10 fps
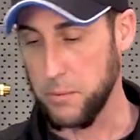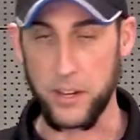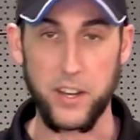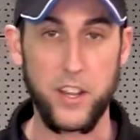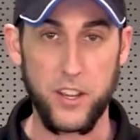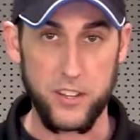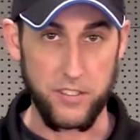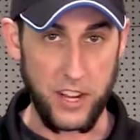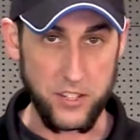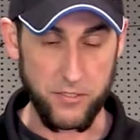But
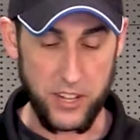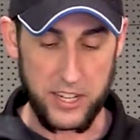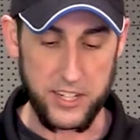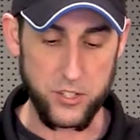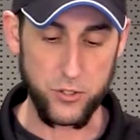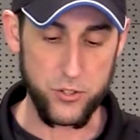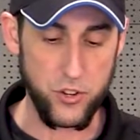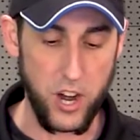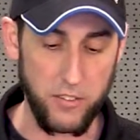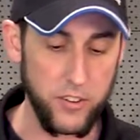you've got your flathead
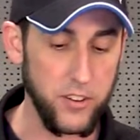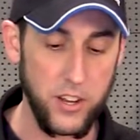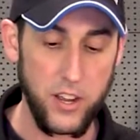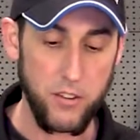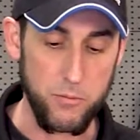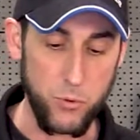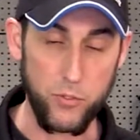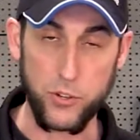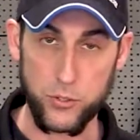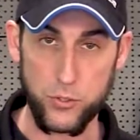screwdriver, remove your